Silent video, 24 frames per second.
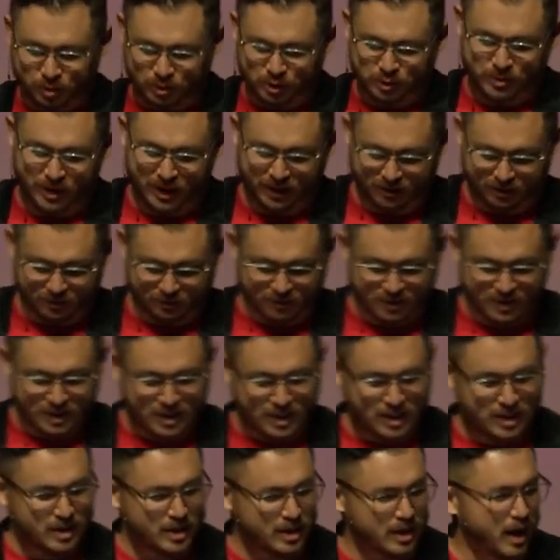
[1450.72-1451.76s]
perspective.
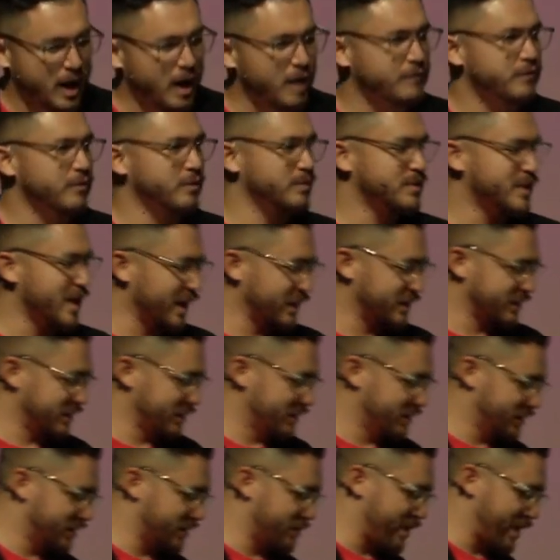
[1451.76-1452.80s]
I'm from
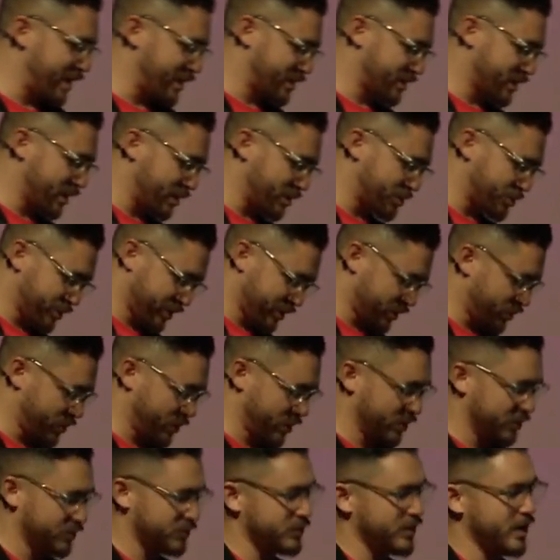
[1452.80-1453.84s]
Texas, the best country in the
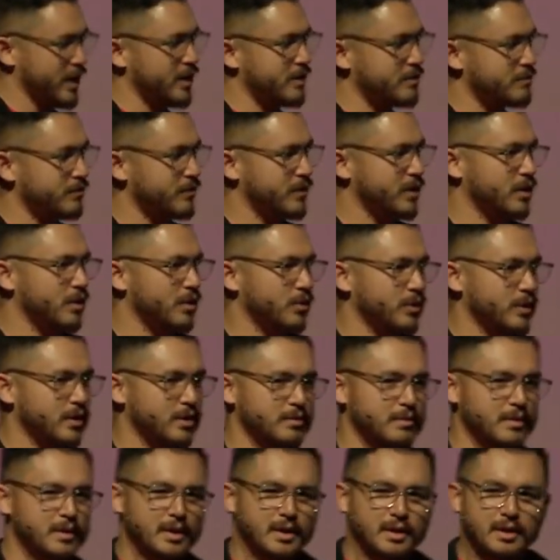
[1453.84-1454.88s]
world, right?
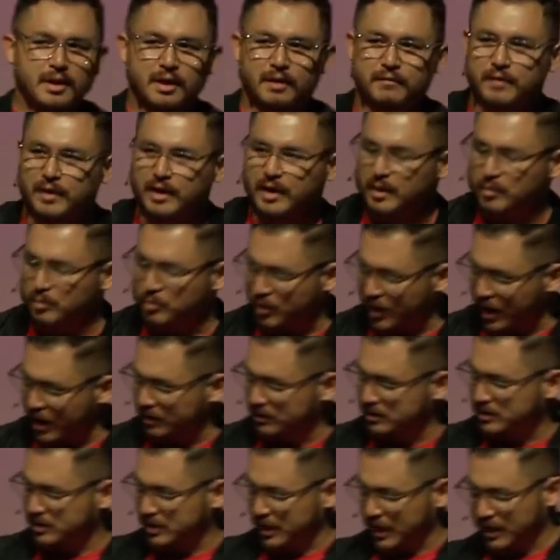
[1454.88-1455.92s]
We're a very
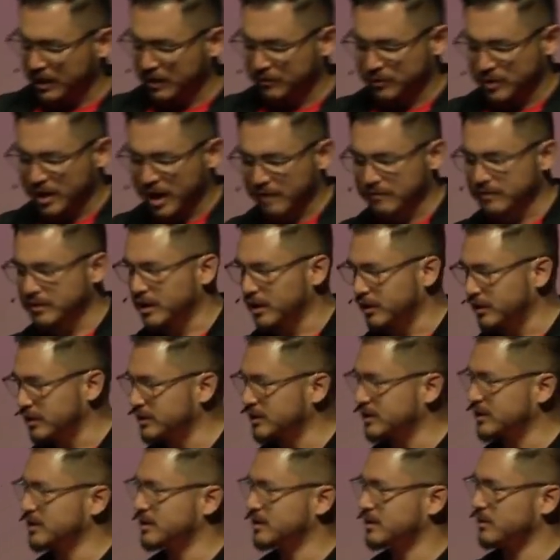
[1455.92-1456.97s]
proud state, if you haven't
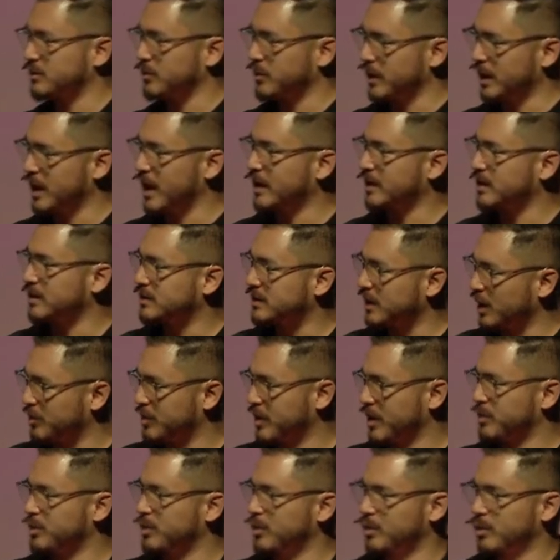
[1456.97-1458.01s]
noticed. We like to tell
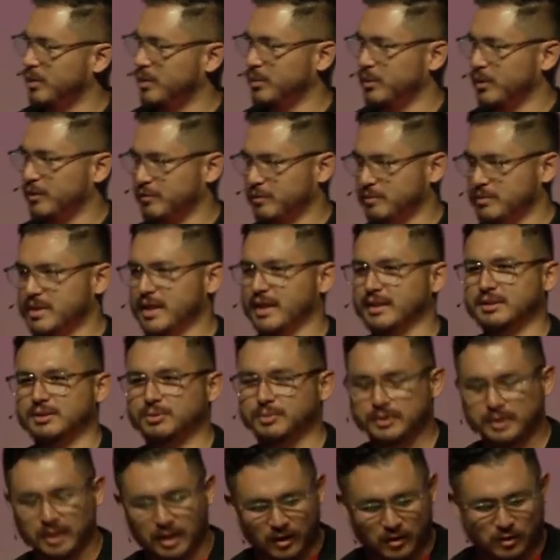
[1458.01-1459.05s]
people when we're from Texas,
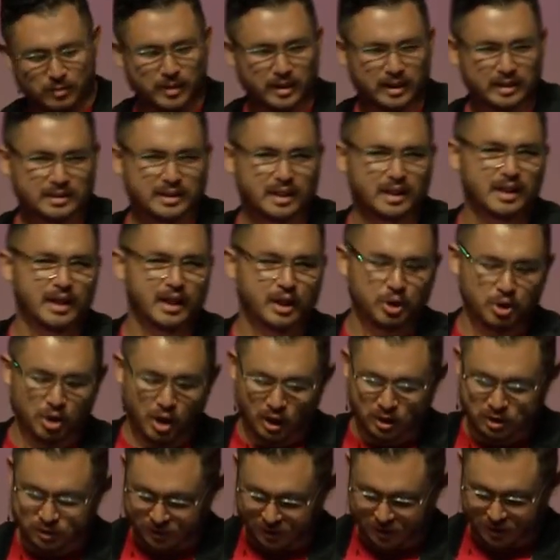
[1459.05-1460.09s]
we tell everybody. It's kind of like
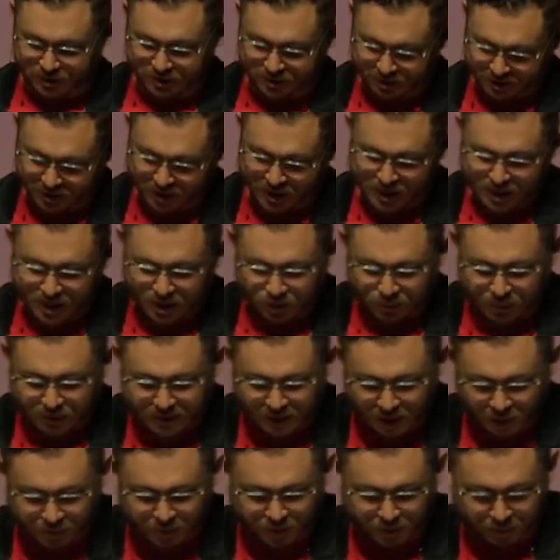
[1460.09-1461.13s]
CrossFitters. We
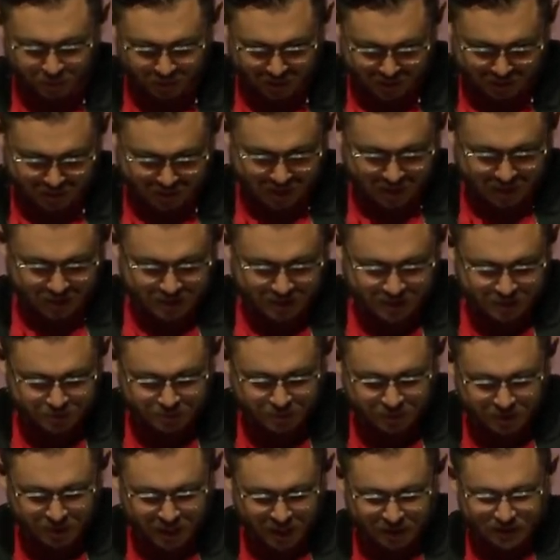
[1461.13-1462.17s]
tell people these things.
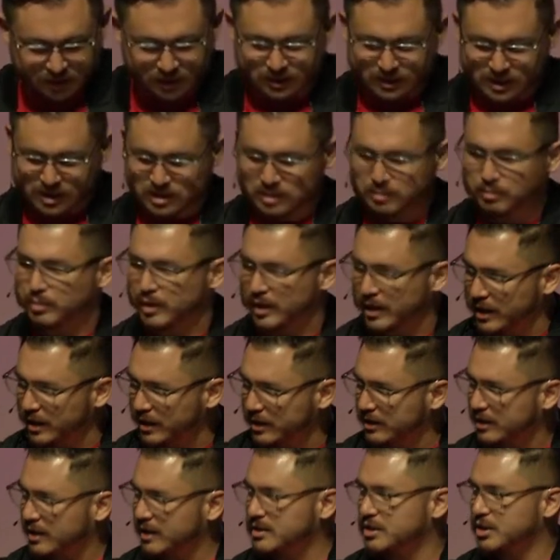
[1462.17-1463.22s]
Texas is
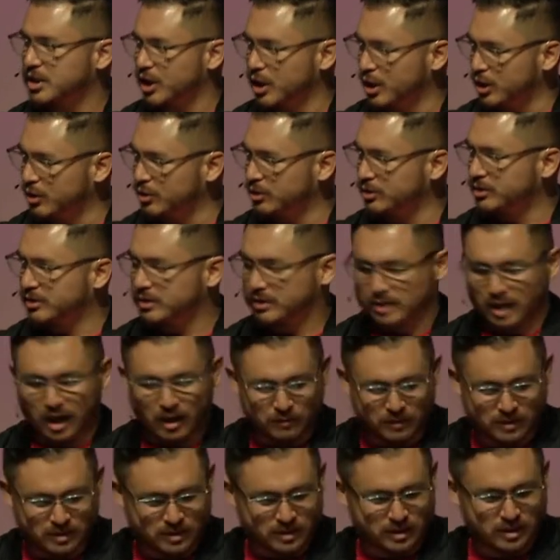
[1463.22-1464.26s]
big. It's huge. It's
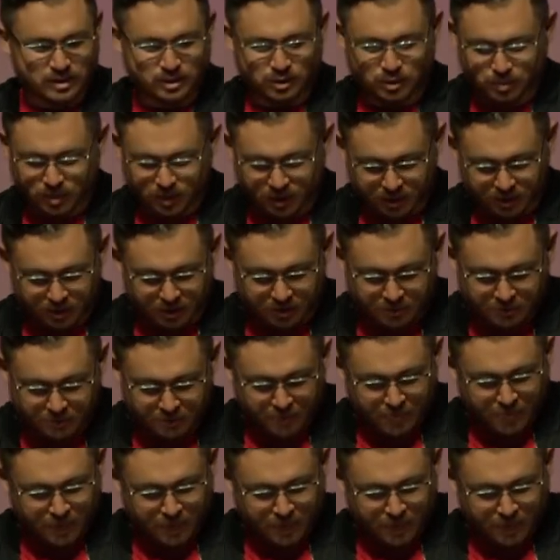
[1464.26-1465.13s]
obviously superior.